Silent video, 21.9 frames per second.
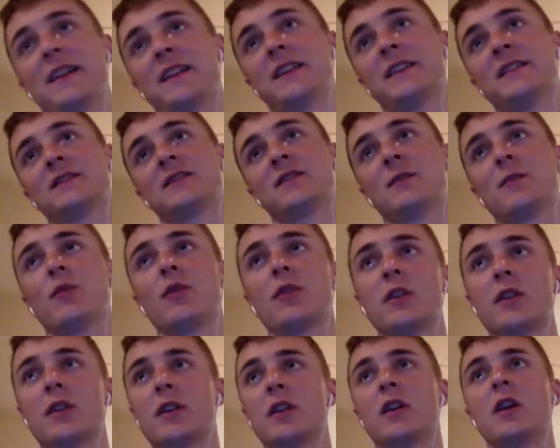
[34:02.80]
and then
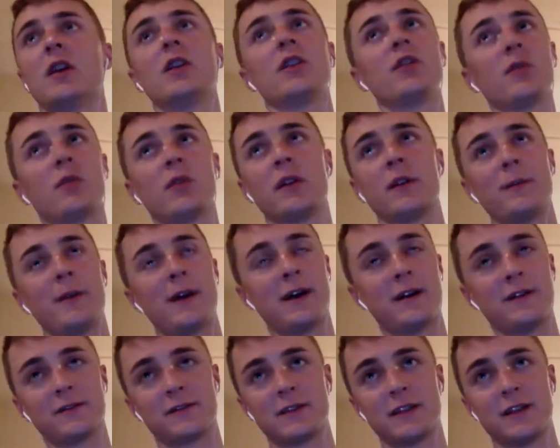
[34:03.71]
someone 20
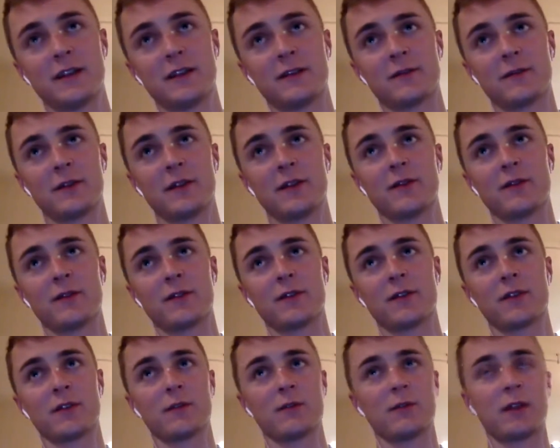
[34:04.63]
miles down the
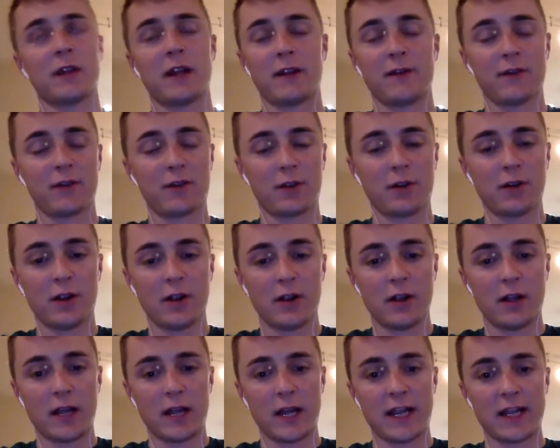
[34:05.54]
river or whatever
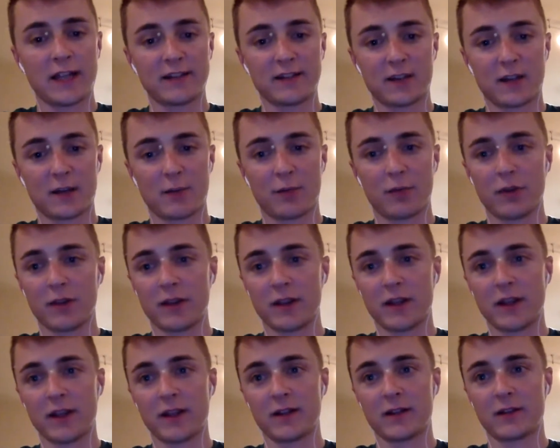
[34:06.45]
ends up with
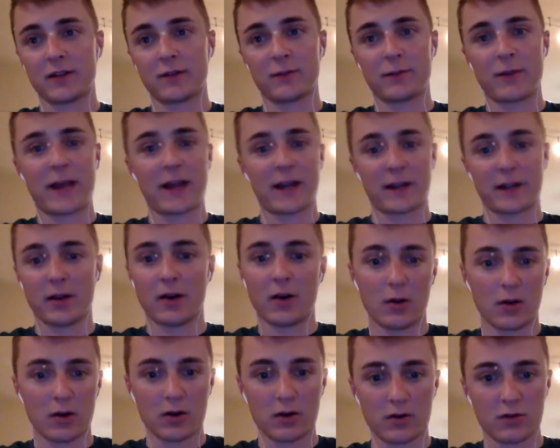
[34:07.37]
it in their
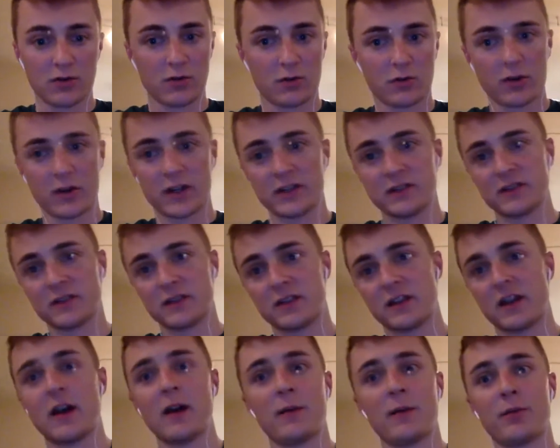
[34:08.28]
backyard or ends
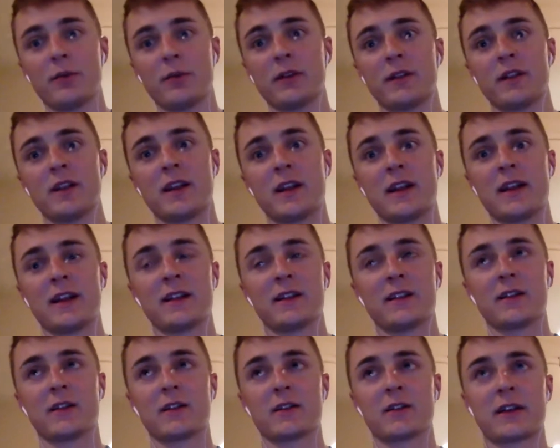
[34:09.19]
up with it
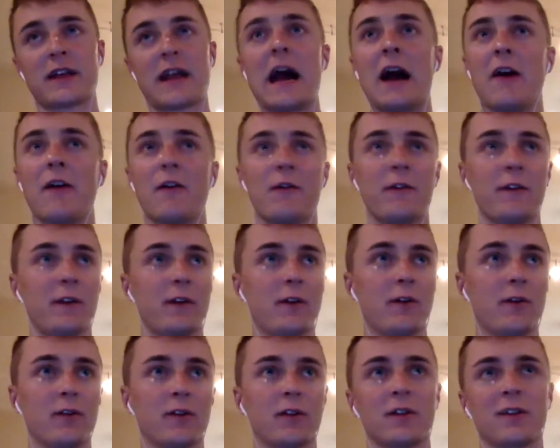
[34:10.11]
in their cow
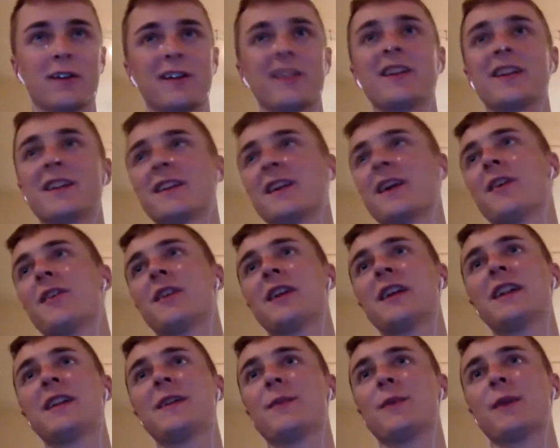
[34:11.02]
field or,
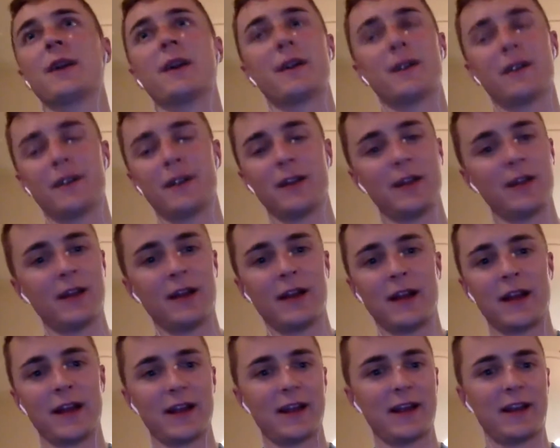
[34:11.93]
anywhere.
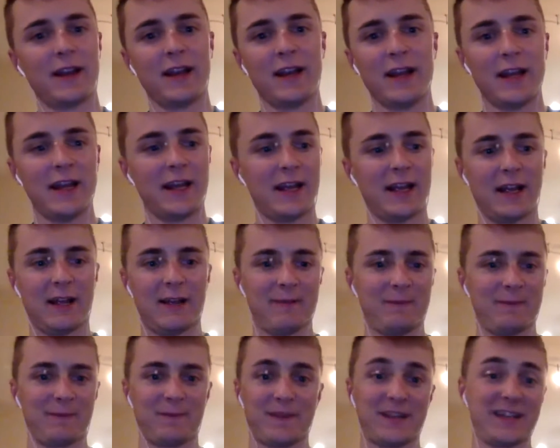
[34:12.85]
And
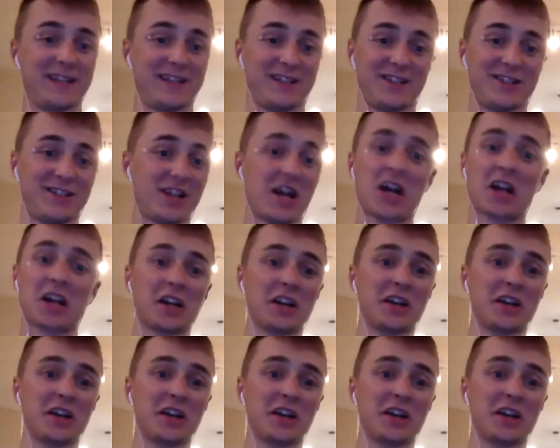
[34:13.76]
it's just not